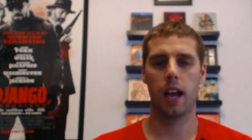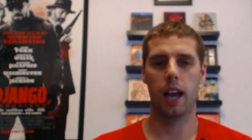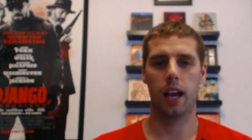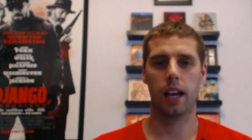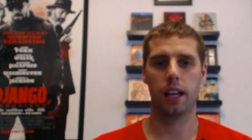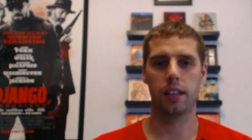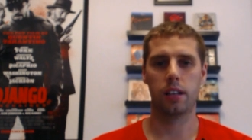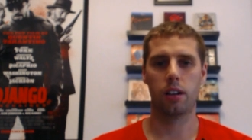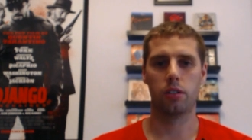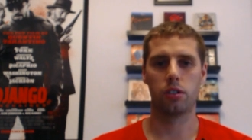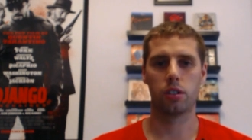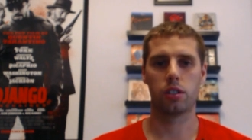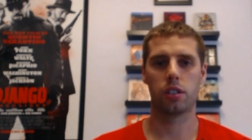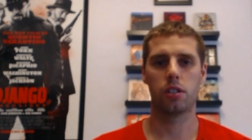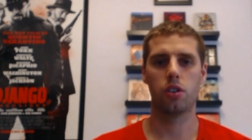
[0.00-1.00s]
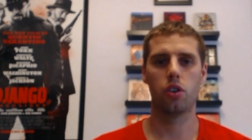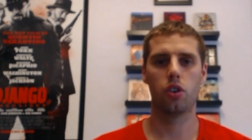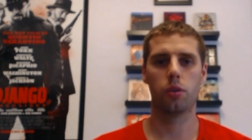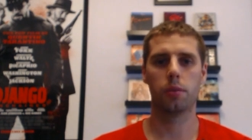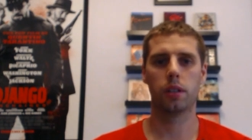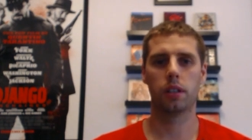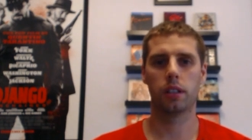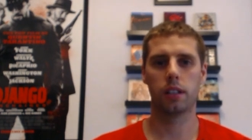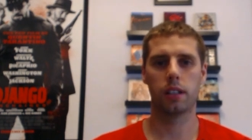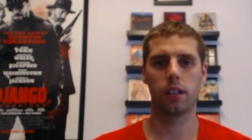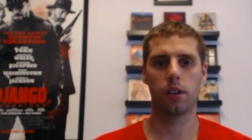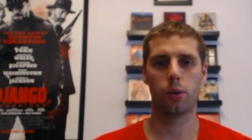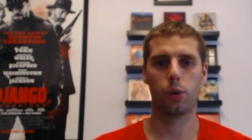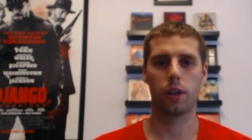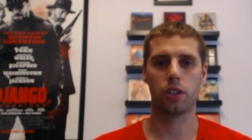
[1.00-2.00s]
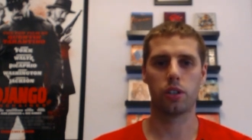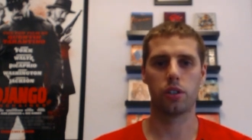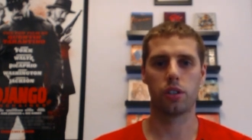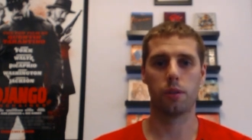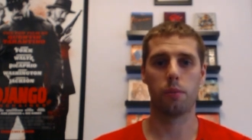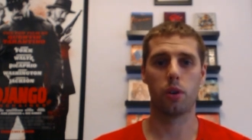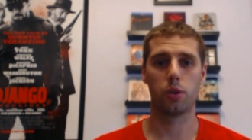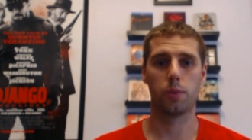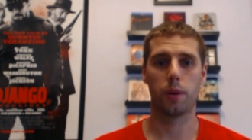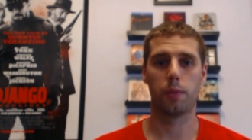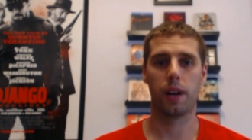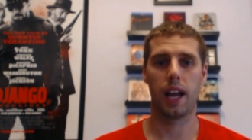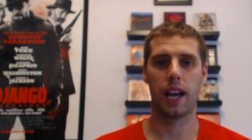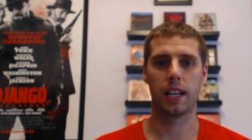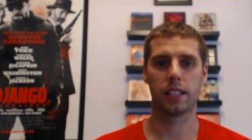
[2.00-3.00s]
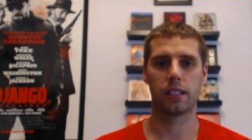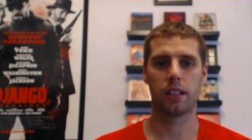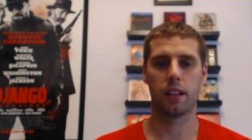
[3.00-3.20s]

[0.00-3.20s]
You know, just normal, you know, questions that most people ask.